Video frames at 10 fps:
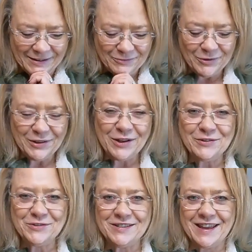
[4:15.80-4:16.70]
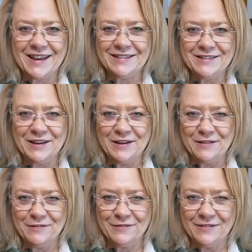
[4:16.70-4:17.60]
really understand
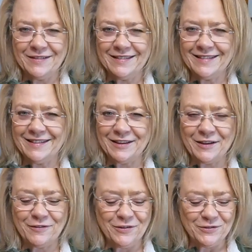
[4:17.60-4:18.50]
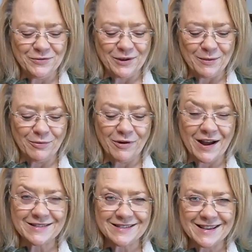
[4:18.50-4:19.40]
if you're doing a
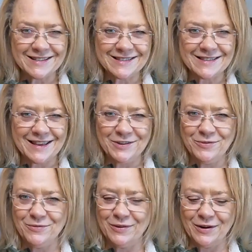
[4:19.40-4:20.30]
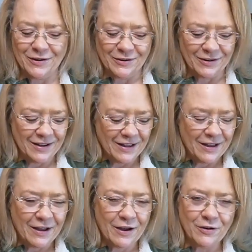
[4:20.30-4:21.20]
process that you are
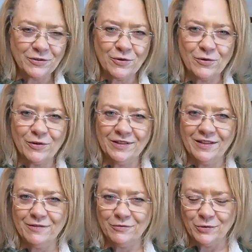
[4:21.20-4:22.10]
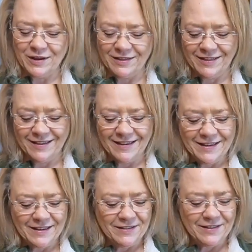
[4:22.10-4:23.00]
hardcore in love with
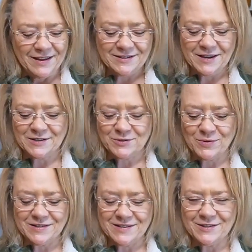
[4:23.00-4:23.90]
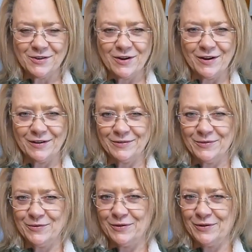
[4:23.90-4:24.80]
that takes twice as long,
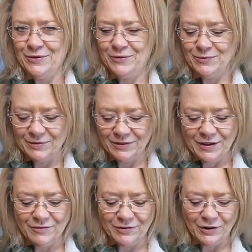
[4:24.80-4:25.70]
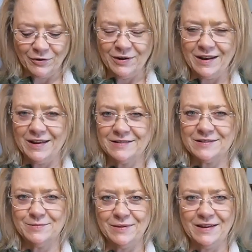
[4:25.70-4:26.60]
or you believe an
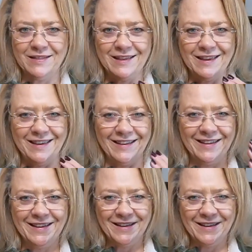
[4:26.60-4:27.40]
ingredient to be the